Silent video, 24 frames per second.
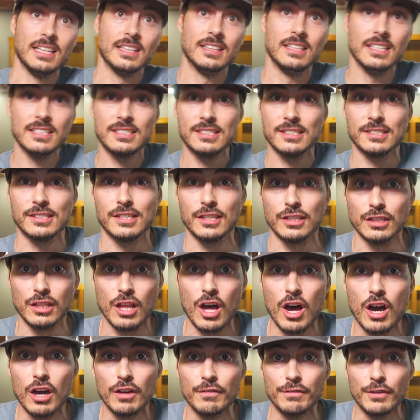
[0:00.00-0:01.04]
This is the
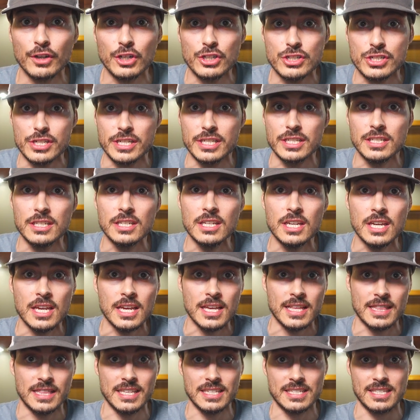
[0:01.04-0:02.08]
long version.
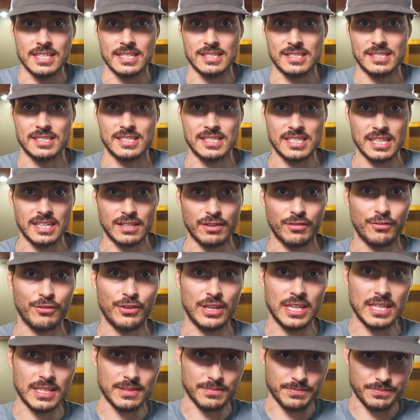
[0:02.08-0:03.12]
This is 6
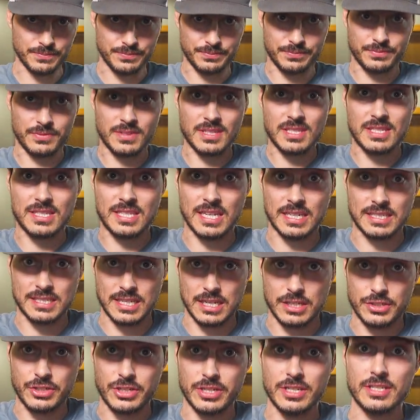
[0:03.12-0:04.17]
feet, 6
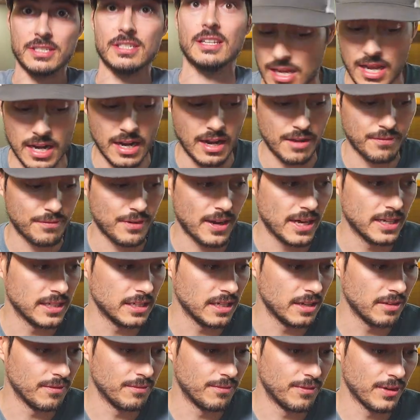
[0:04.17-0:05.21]
inches, and I find
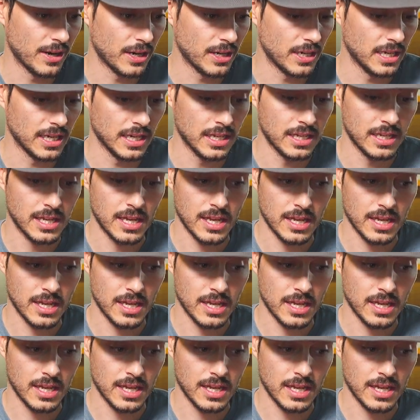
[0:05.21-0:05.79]
it very